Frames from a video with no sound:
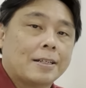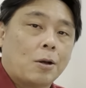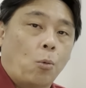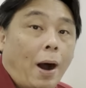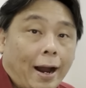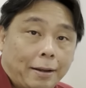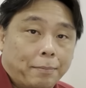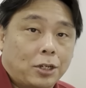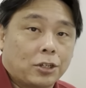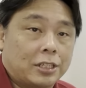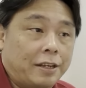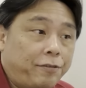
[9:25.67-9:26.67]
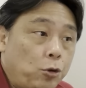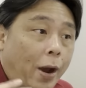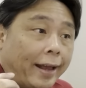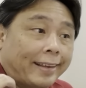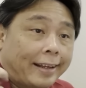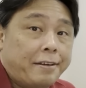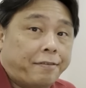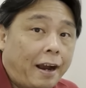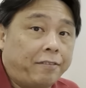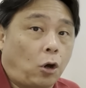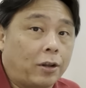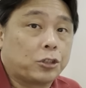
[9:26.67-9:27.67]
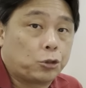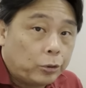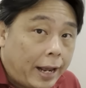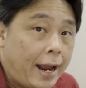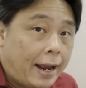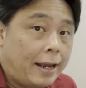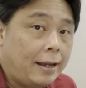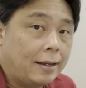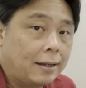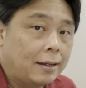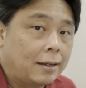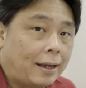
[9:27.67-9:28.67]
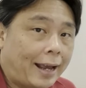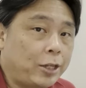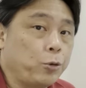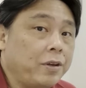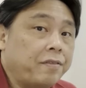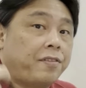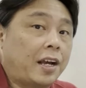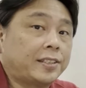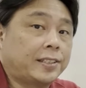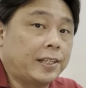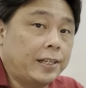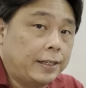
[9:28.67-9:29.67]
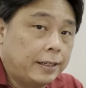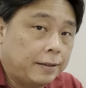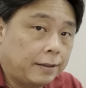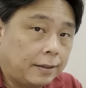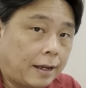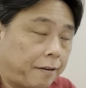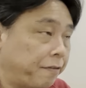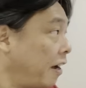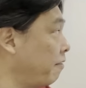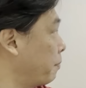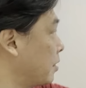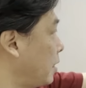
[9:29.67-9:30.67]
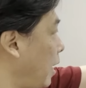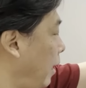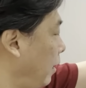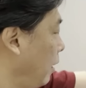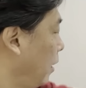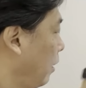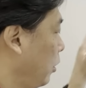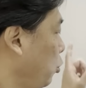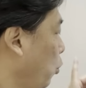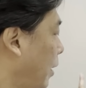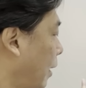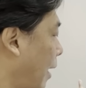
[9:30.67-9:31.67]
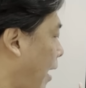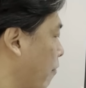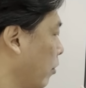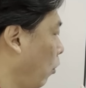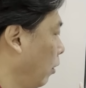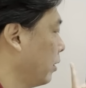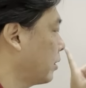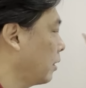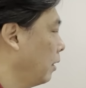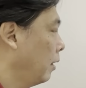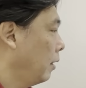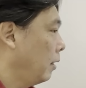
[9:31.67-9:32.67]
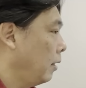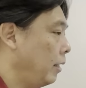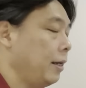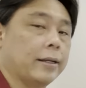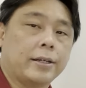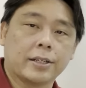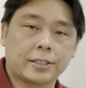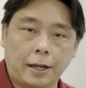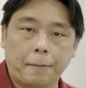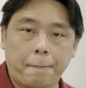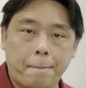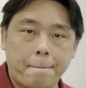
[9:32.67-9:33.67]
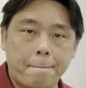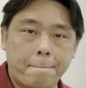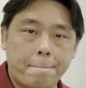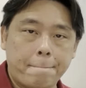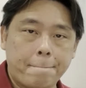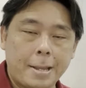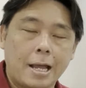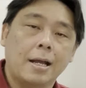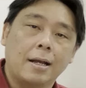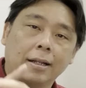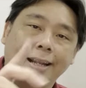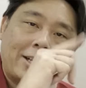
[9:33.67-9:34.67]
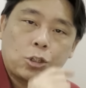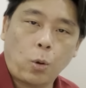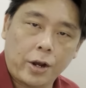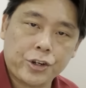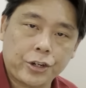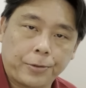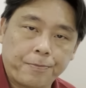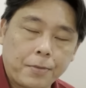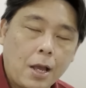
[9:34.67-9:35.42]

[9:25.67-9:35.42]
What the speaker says: Why? Because if you had $95 today and you invested it at 5%, you get $100 in a year's time. Next question.